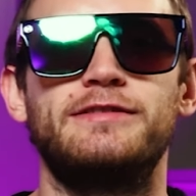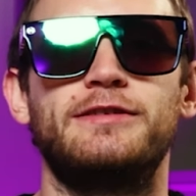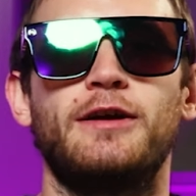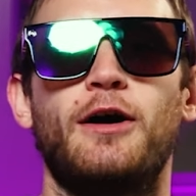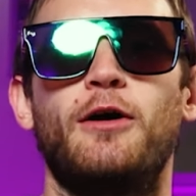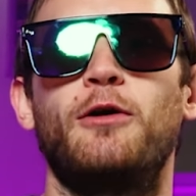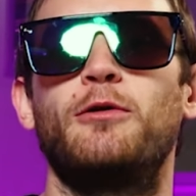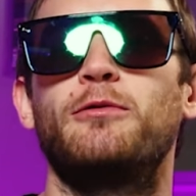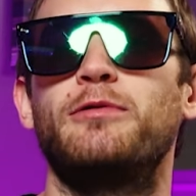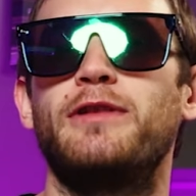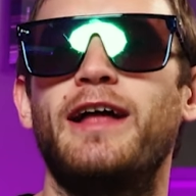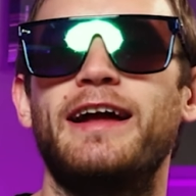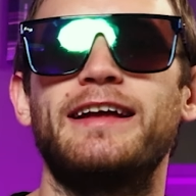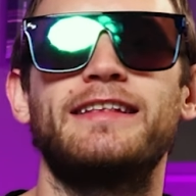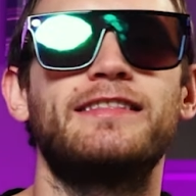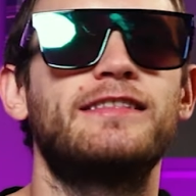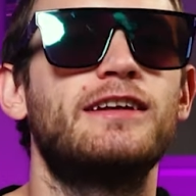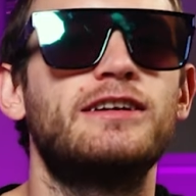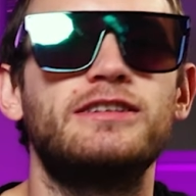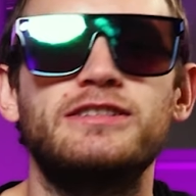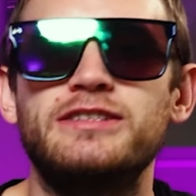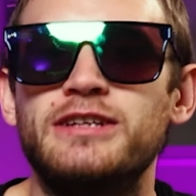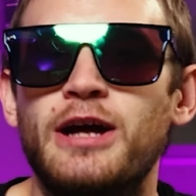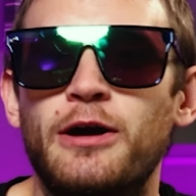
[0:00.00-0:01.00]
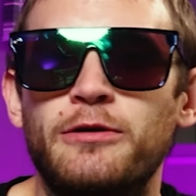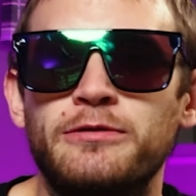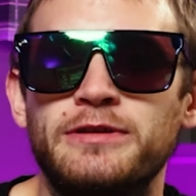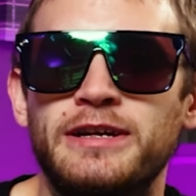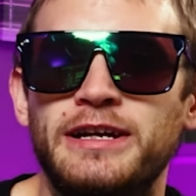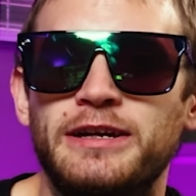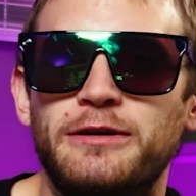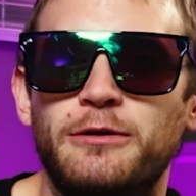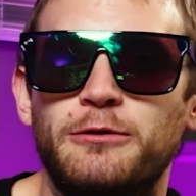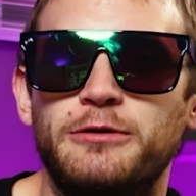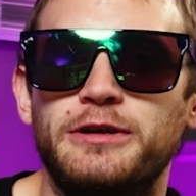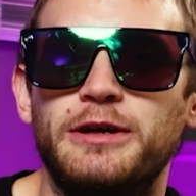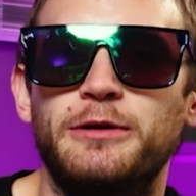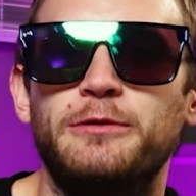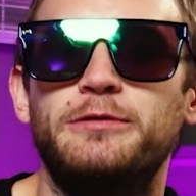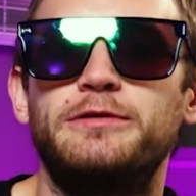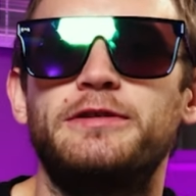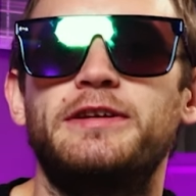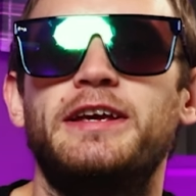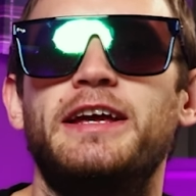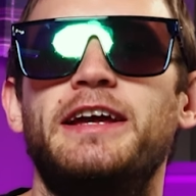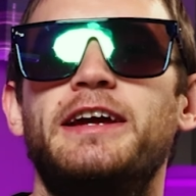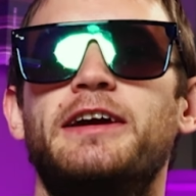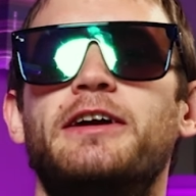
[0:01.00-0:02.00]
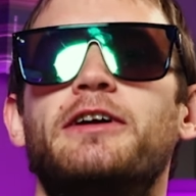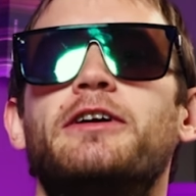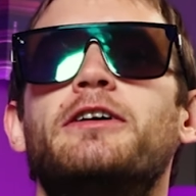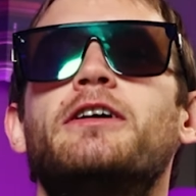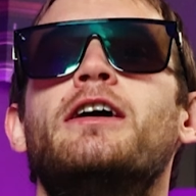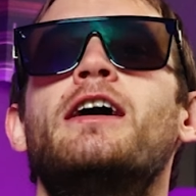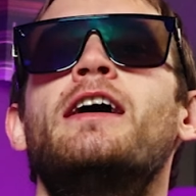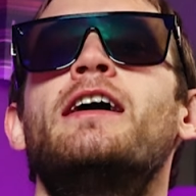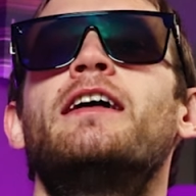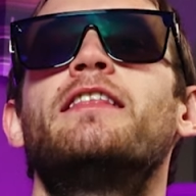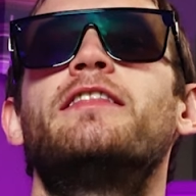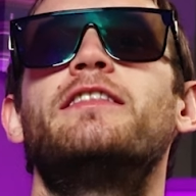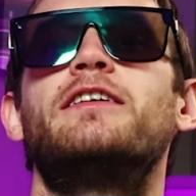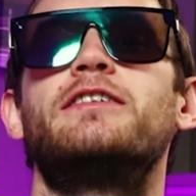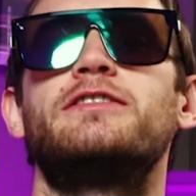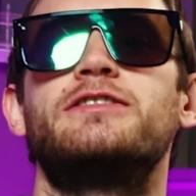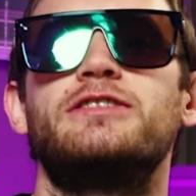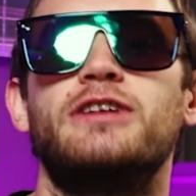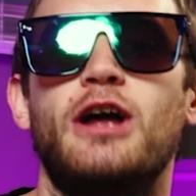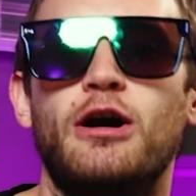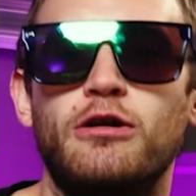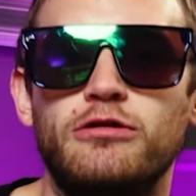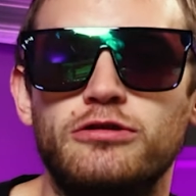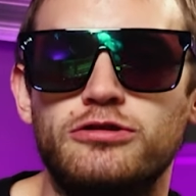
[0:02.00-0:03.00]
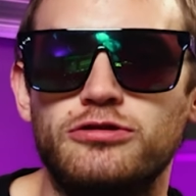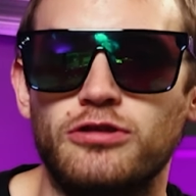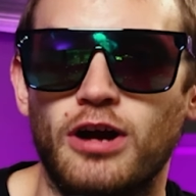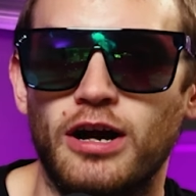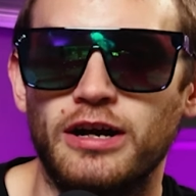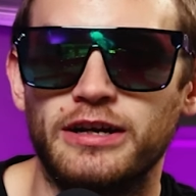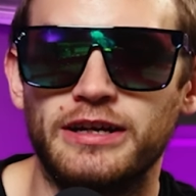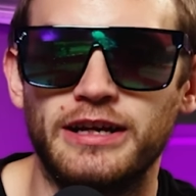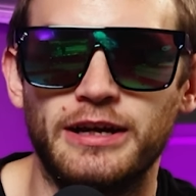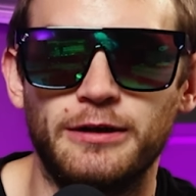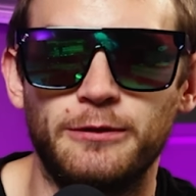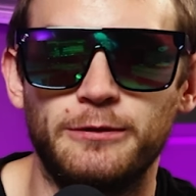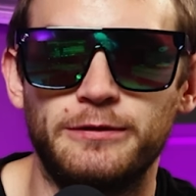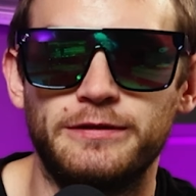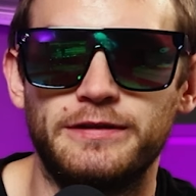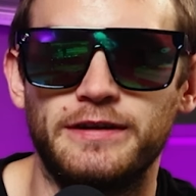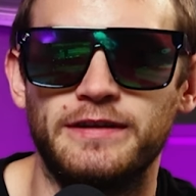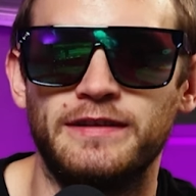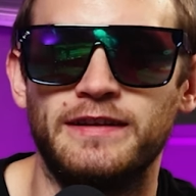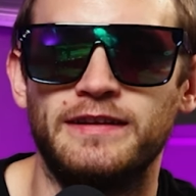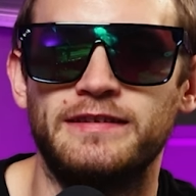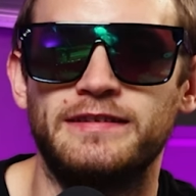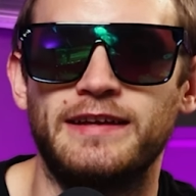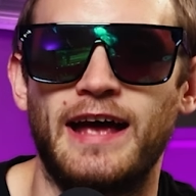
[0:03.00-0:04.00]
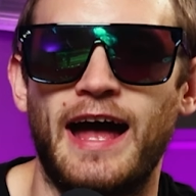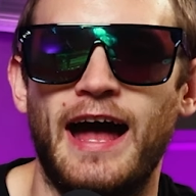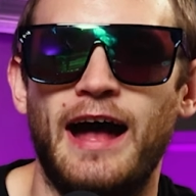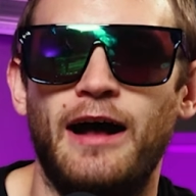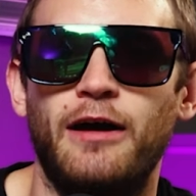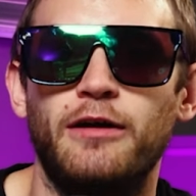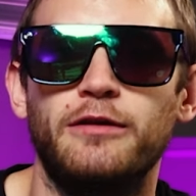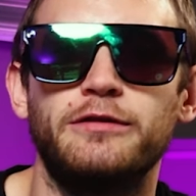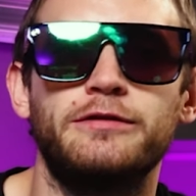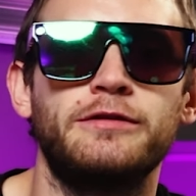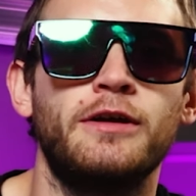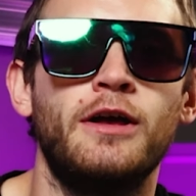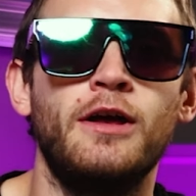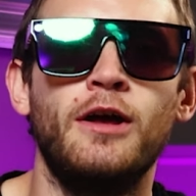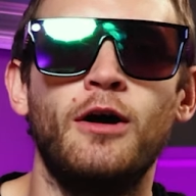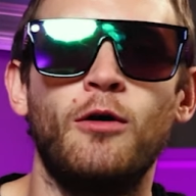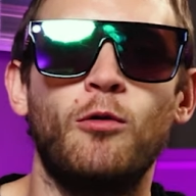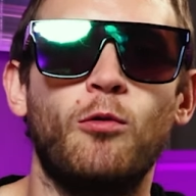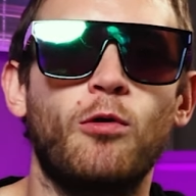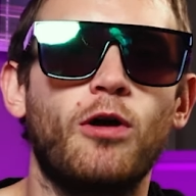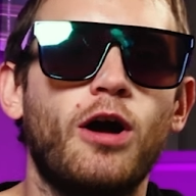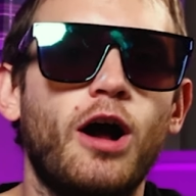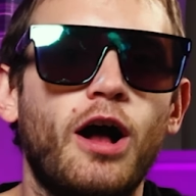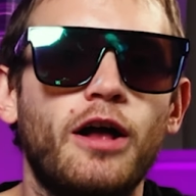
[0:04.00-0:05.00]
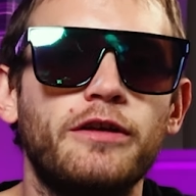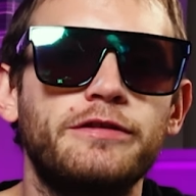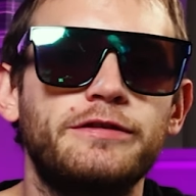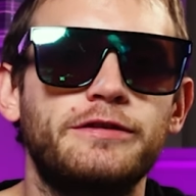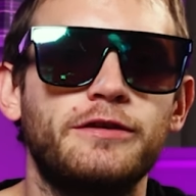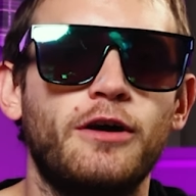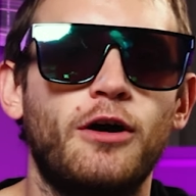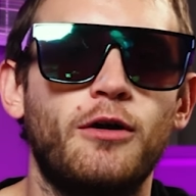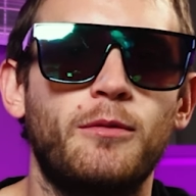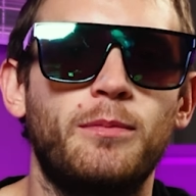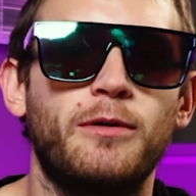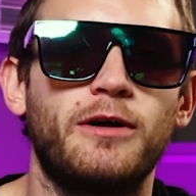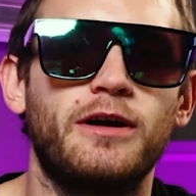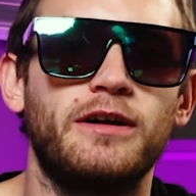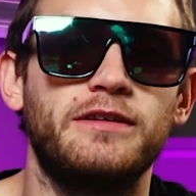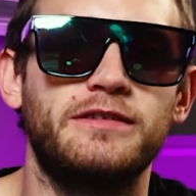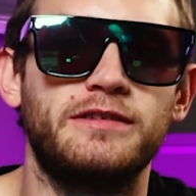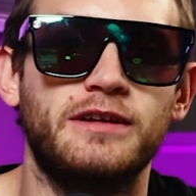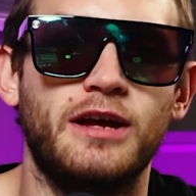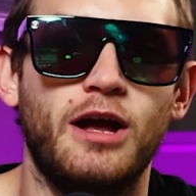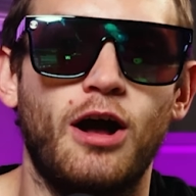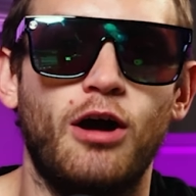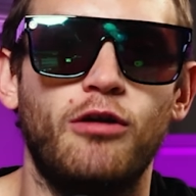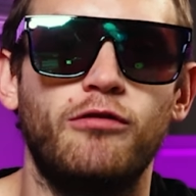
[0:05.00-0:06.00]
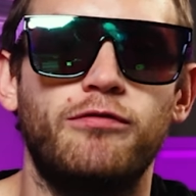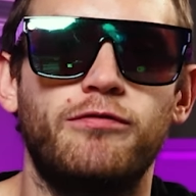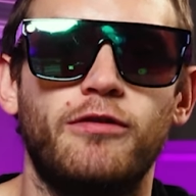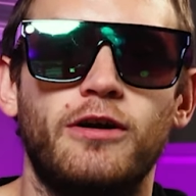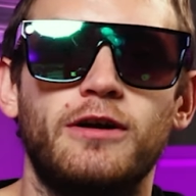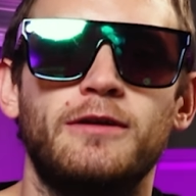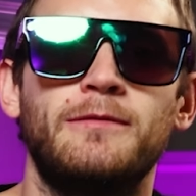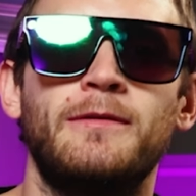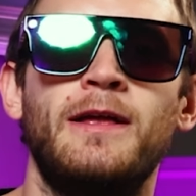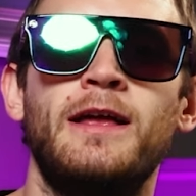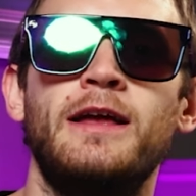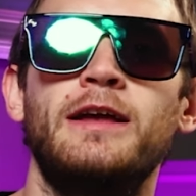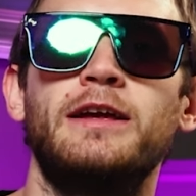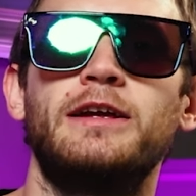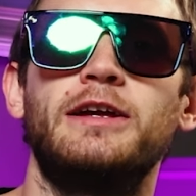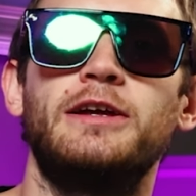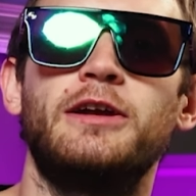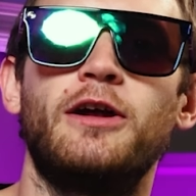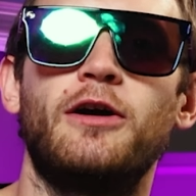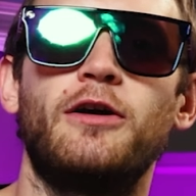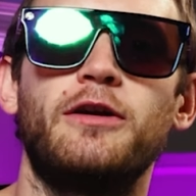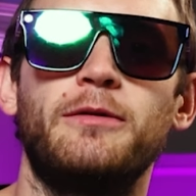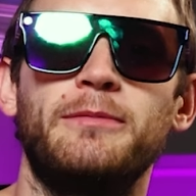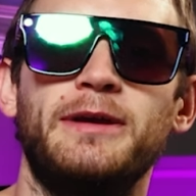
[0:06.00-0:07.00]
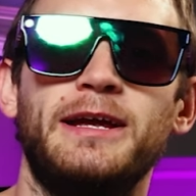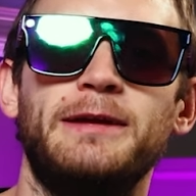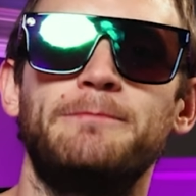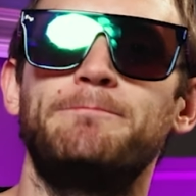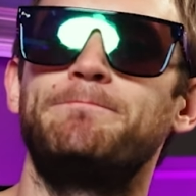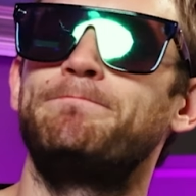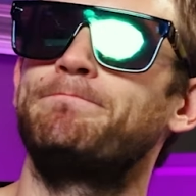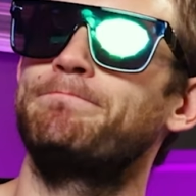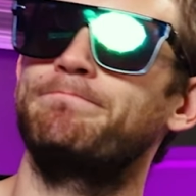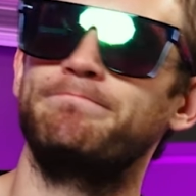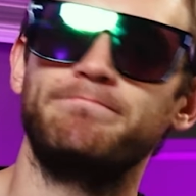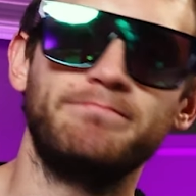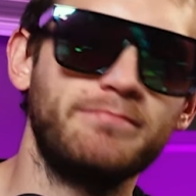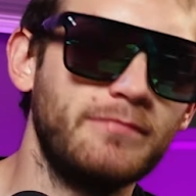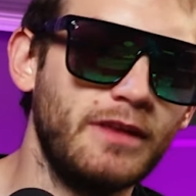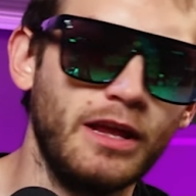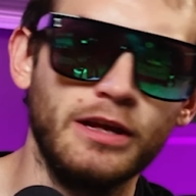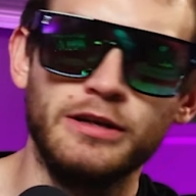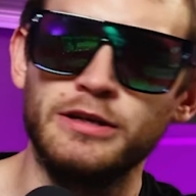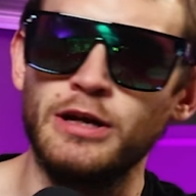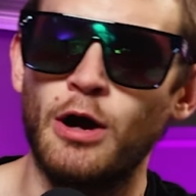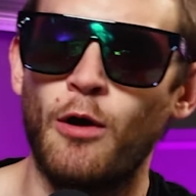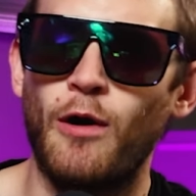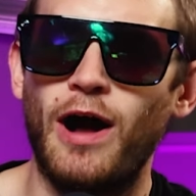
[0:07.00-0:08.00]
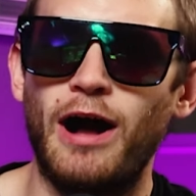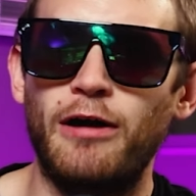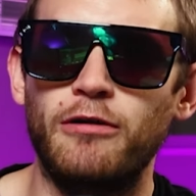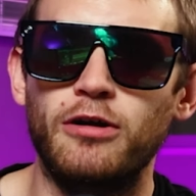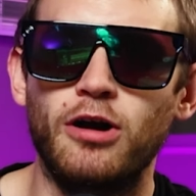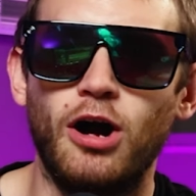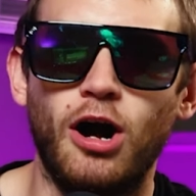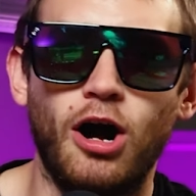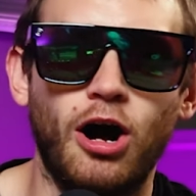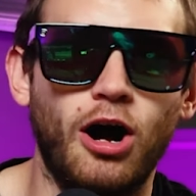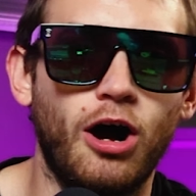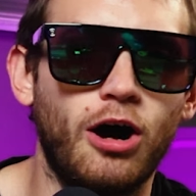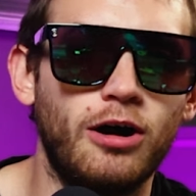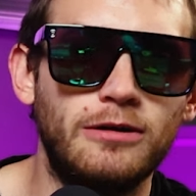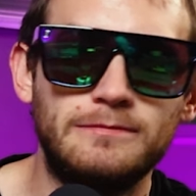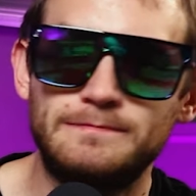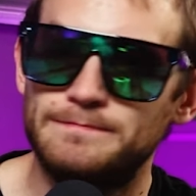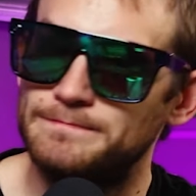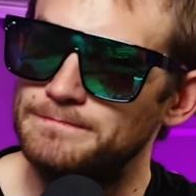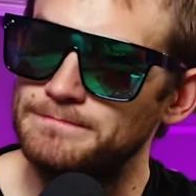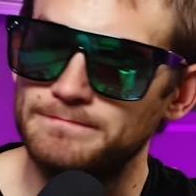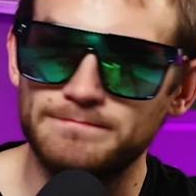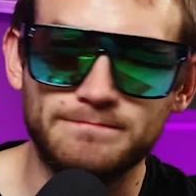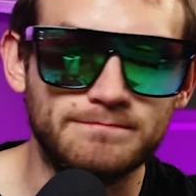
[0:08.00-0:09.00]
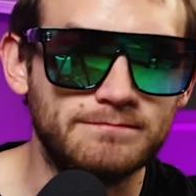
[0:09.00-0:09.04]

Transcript: so, like, there's no needle use here. There's no drug use in this house. We're all sober as a gopher. You know what I mean? No alcohol.